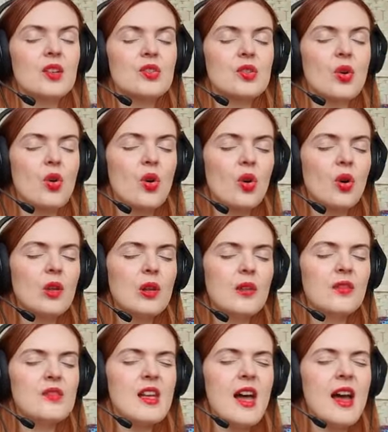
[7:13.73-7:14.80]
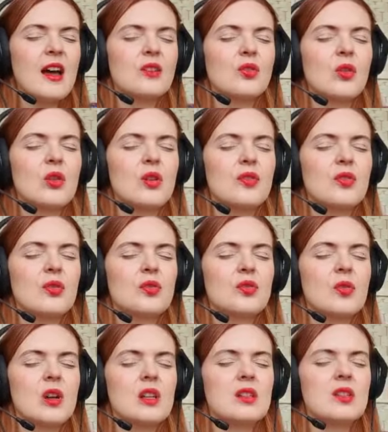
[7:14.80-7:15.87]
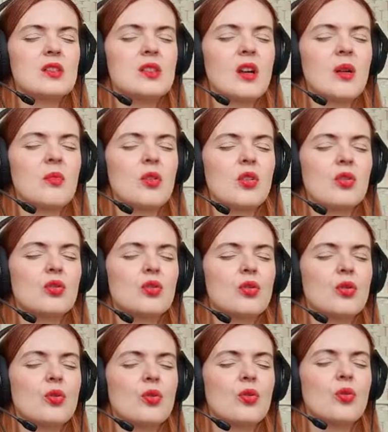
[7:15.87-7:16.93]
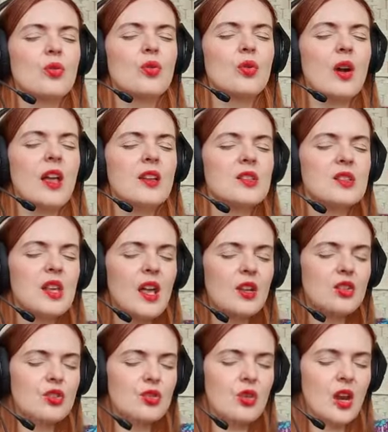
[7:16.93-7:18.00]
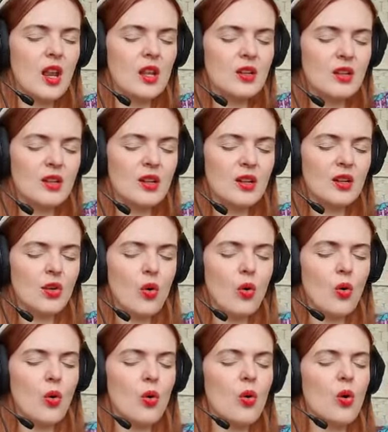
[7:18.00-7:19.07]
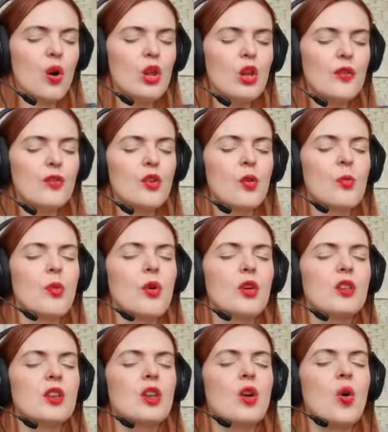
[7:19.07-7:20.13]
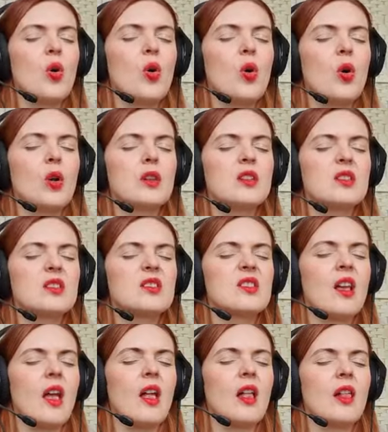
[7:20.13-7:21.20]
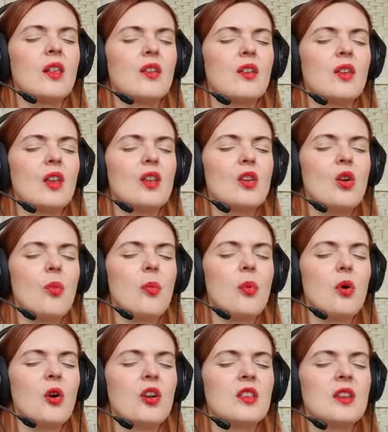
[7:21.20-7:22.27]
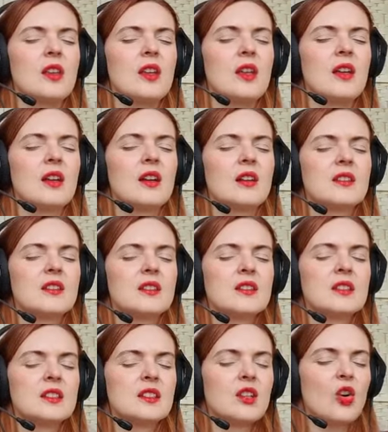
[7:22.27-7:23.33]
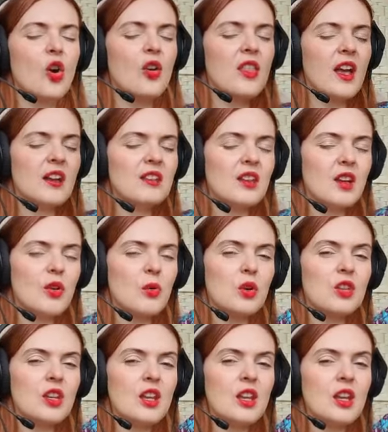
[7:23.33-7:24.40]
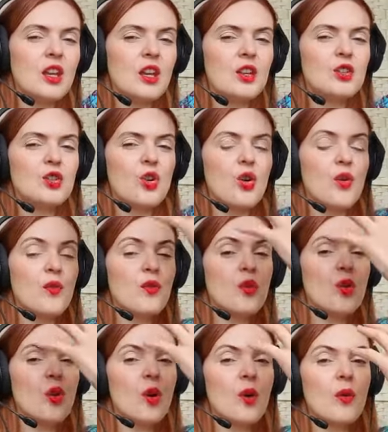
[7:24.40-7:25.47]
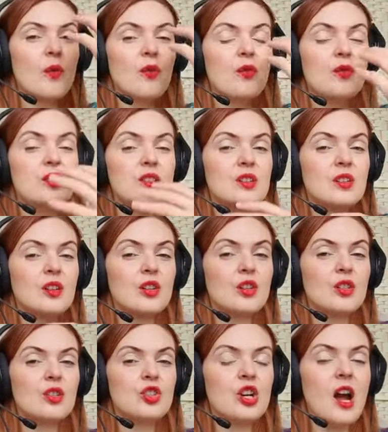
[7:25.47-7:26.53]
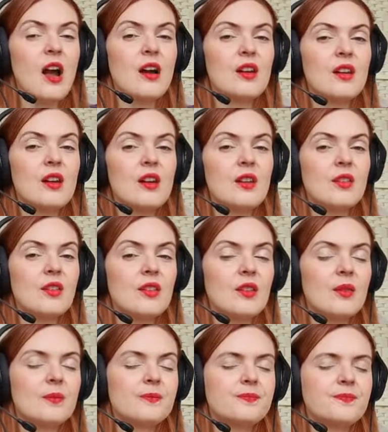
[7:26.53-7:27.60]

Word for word: So, all of that, all of those qualities coming through and saturating all of your body, all the cells in your body, connecting with each of your physical chakras